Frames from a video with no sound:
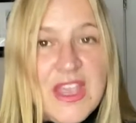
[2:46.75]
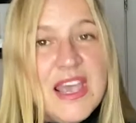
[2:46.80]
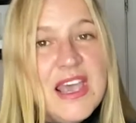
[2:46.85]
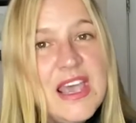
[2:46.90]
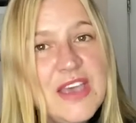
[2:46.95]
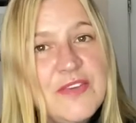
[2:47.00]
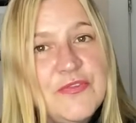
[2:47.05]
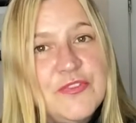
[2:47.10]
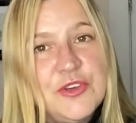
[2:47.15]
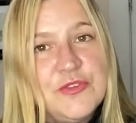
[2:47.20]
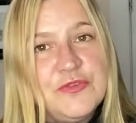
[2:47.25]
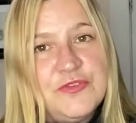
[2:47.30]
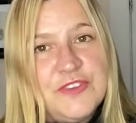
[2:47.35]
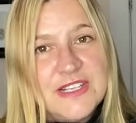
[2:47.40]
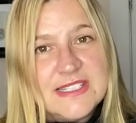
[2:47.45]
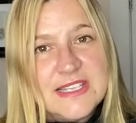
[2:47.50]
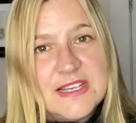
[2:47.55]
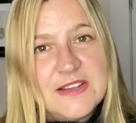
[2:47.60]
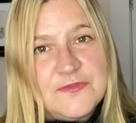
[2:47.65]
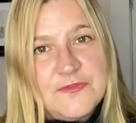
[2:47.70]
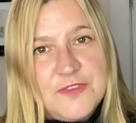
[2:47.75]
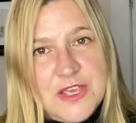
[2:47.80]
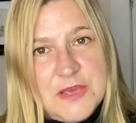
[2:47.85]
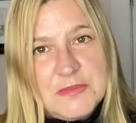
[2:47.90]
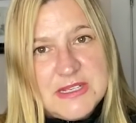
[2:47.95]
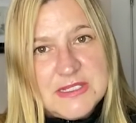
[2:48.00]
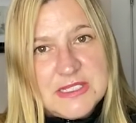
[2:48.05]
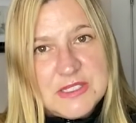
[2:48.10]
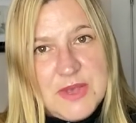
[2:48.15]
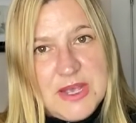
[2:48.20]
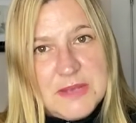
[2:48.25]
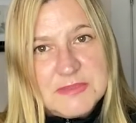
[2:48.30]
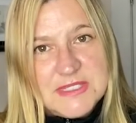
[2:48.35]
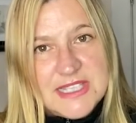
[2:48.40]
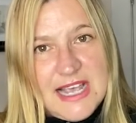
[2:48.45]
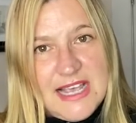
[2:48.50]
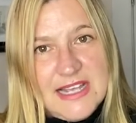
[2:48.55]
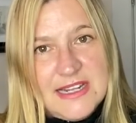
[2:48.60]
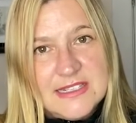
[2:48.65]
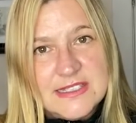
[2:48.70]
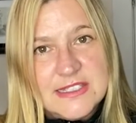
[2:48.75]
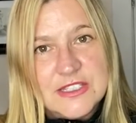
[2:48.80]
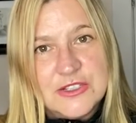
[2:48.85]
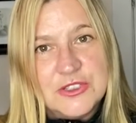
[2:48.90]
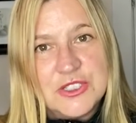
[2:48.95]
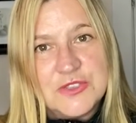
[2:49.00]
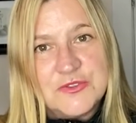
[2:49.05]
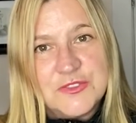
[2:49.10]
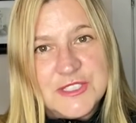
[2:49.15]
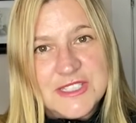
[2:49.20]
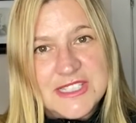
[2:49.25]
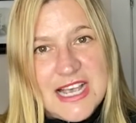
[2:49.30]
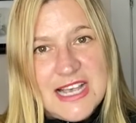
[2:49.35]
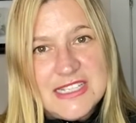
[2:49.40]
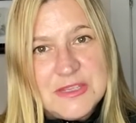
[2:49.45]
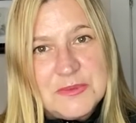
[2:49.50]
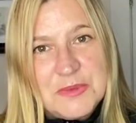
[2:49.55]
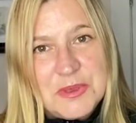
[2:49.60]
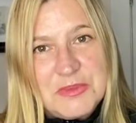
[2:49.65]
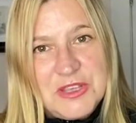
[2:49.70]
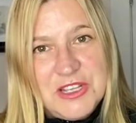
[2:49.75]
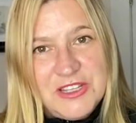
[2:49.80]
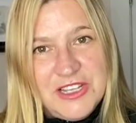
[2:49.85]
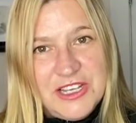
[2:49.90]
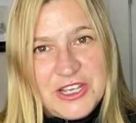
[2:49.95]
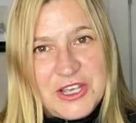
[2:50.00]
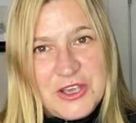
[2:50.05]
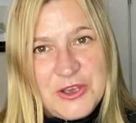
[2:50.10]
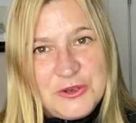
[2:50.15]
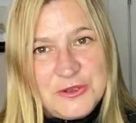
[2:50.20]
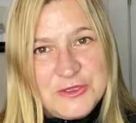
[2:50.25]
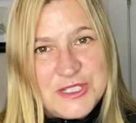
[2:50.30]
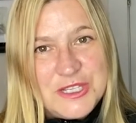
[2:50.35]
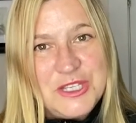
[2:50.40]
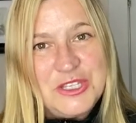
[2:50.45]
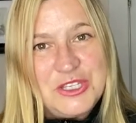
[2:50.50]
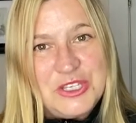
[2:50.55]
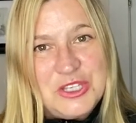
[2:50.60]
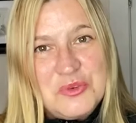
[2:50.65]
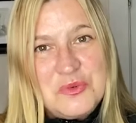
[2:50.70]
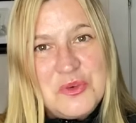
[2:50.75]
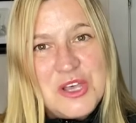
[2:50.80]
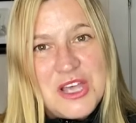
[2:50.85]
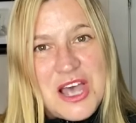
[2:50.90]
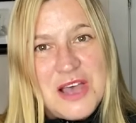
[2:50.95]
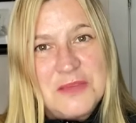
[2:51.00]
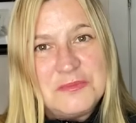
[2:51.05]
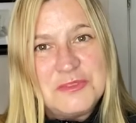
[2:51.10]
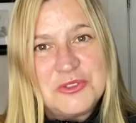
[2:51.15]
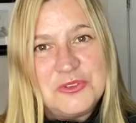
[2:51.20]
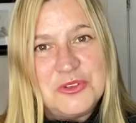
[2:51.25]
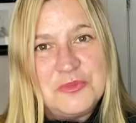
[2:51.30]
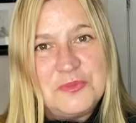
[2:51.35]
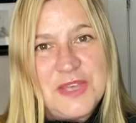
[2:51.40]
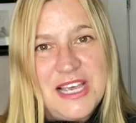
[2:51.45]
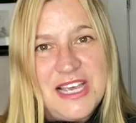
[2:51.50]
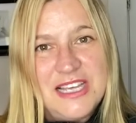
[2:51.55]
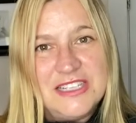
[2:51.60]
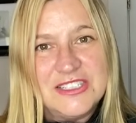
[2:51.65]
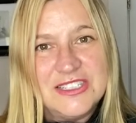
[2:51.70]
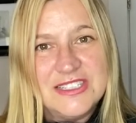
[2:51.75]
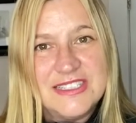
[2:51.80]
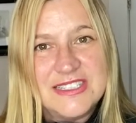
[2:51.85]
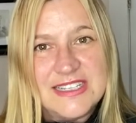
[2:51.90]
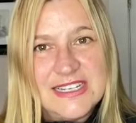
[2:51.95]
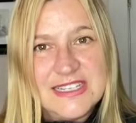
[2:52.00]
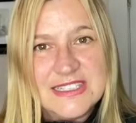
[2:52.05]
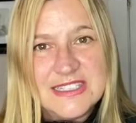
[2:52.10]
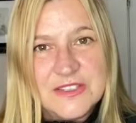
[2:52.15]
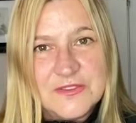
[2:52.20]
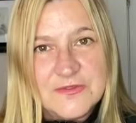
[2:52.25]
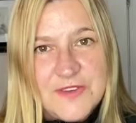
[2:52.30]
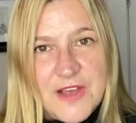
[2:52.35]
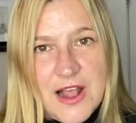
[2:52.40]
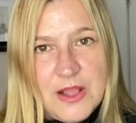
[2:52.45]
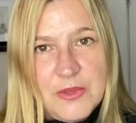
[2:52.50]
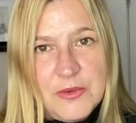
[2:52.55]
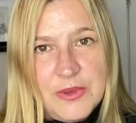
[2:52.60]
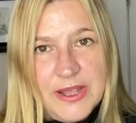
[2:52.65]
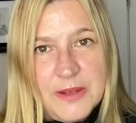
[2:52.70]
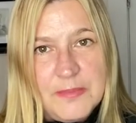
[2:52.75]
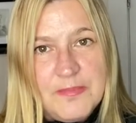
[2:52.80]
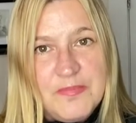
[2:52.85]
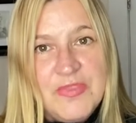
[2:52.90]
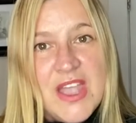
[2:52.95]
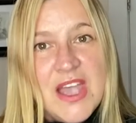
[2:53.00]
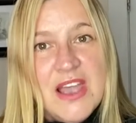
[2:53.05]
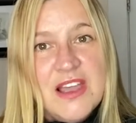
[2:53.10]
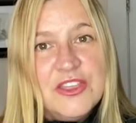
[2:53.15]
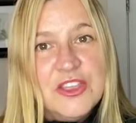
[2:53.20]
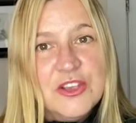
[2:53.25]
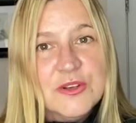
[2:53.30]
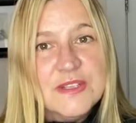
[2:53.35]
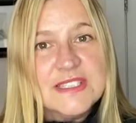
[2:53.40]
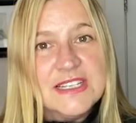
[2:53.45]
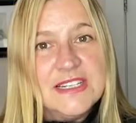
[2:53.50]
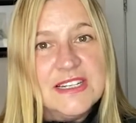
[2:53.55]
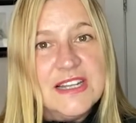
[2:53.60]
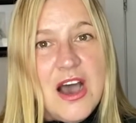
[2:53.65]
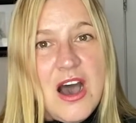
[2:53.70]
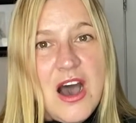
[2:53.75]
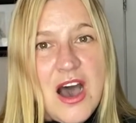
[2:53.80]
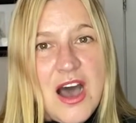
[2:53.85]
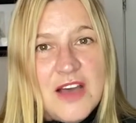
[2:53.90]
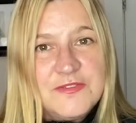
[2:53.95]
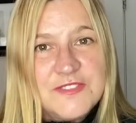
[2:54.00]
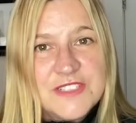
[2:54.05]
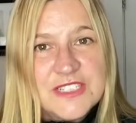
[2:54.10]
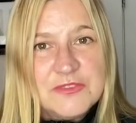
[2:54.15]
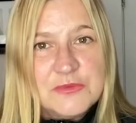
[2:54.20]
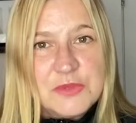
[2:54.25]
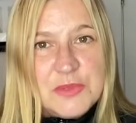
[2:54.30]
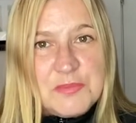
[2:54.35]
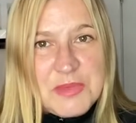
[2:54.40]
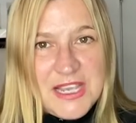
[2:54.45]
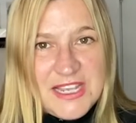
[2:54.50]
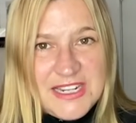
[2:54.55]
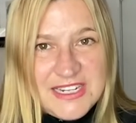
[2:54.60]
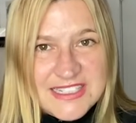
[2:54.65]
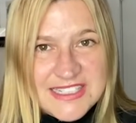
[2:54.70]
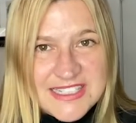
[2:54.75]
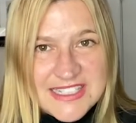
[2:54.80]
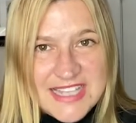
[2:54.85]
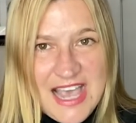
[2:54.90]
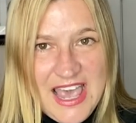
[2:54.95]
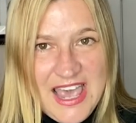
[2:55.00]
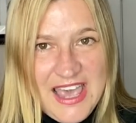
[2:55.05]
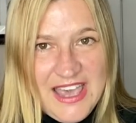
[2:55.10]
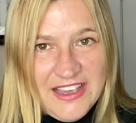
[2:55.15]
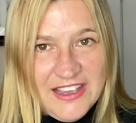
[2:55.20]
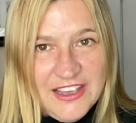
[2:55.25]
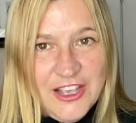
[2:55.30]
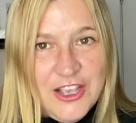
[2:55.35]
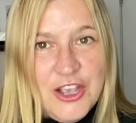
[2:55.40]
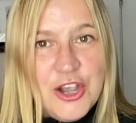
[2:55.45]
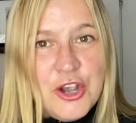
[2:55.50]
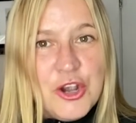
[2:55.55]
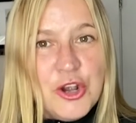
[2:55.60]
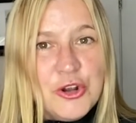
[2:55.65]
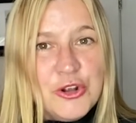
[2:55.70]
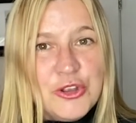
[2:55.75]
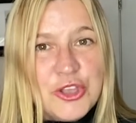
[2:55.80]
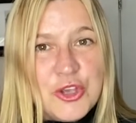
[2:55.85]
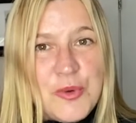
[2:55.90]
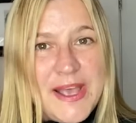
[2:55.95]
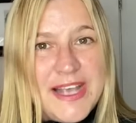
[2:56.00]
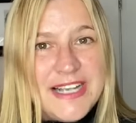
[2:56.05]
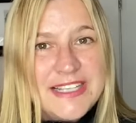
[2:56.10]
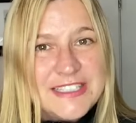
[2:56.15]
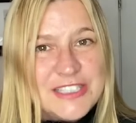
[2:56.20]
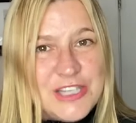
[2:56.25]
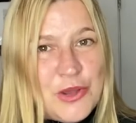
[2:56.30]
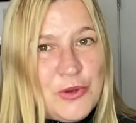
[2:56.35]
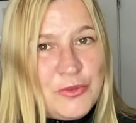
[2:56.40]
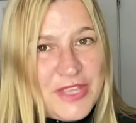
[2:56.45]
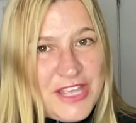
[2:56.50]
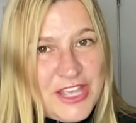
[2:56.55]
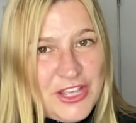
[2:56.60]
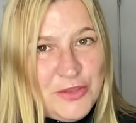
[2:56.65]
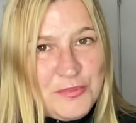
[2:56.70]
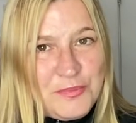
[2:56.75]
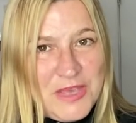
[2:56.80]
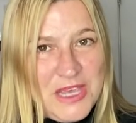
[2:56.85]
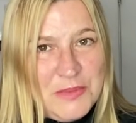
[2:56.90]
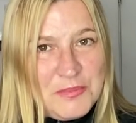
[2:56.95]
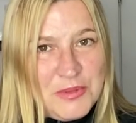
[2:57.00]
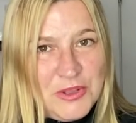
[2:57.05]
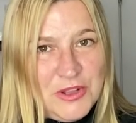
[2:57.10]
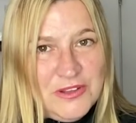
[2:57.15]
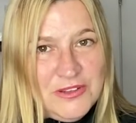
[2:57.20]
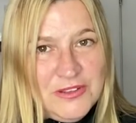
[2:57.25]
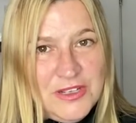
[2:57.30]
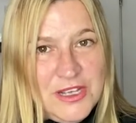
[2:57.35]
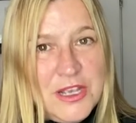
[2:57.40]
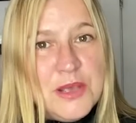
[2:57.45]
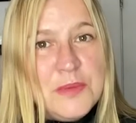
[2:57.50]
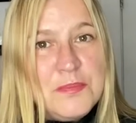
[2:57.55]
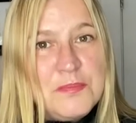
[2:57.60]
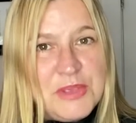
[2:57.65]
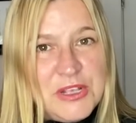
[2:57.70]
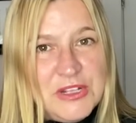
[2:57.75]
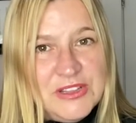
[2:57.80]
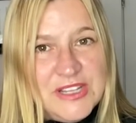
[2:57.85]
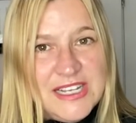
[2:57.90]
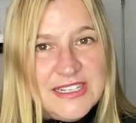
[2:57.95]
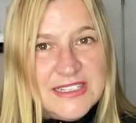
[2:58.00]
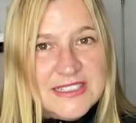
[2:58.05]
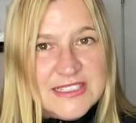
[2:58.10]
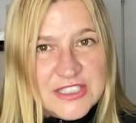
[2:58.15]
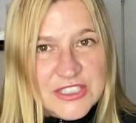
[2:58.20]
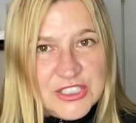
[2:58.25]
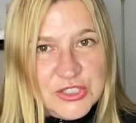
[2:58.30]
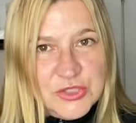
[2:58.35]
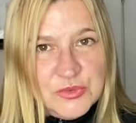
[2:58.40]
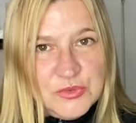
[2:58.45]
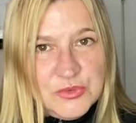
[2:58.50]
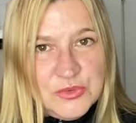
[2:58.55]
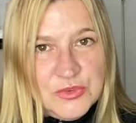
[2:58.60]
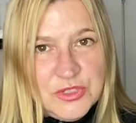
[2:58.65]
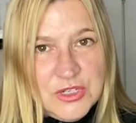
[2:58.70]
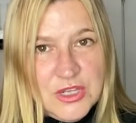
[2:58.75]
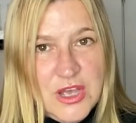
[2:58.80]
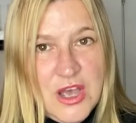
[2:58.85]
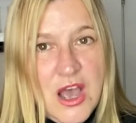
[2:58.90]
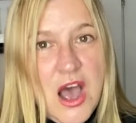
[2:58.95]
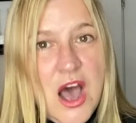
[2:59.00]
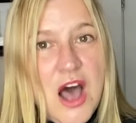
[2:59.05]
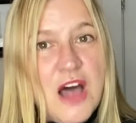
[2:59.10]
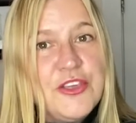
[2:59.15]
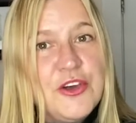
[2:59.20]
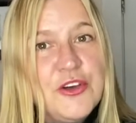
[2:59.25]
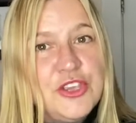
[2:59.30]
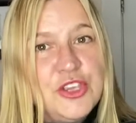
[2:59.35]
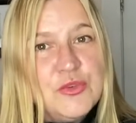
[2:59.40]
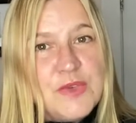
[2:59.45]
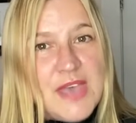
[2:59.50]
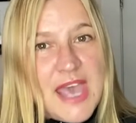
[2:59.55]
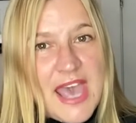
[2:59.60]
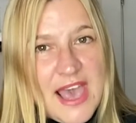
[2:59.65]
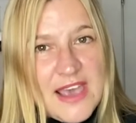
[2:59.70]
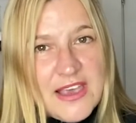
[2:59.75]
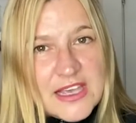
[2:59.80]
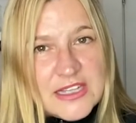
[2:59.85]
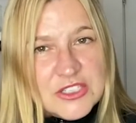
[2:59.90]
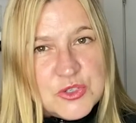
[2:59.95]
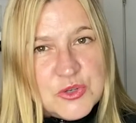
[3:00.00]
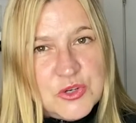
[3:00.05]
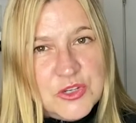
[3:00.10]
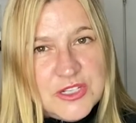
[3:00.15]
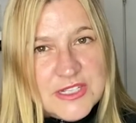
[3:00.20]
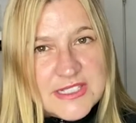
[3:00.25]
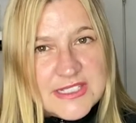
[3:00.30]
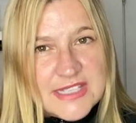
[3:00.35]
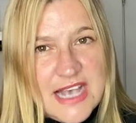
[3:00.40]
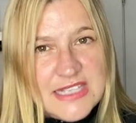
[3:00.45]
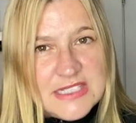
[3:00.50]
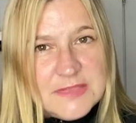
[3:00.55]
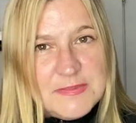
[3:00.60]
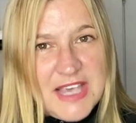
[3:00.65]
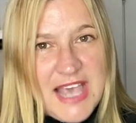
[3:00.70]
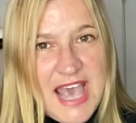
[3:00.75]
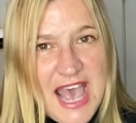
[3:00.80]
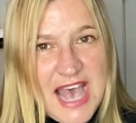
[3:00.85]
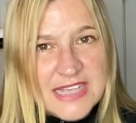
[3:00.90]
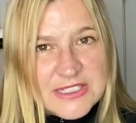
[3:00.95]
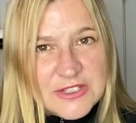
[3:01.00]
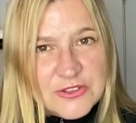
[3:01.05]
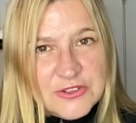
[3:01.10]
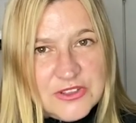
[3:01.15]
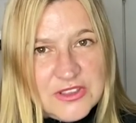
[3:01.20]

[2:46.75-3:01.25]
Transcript: If you visit FEMA's website and search for seismic building codes, you will come to a page that states the following. There is an often repeated saying, earthquakes don't kill people, buildings do. Although you can't control the seismic hazard in